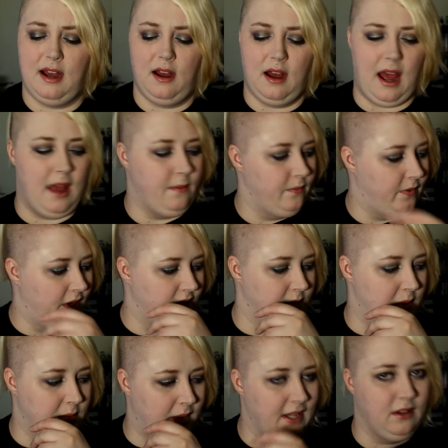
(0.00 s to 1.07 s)
I haven't found
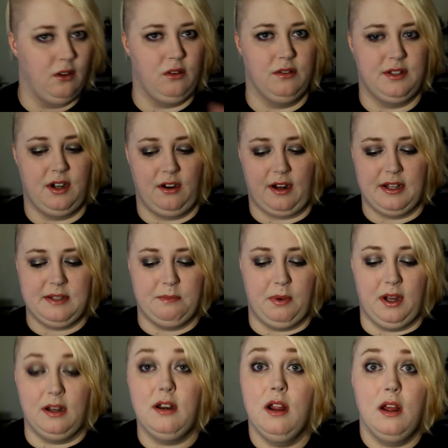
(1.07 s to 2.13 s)
them in my local Targets,
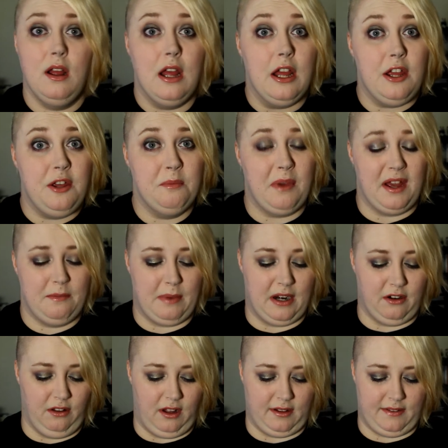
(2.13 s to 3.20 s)
but you might have
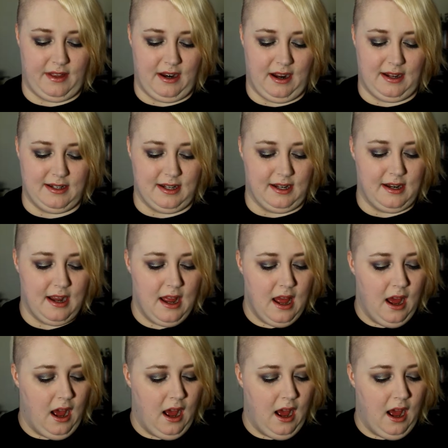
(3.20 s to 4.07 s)
better luck than I did.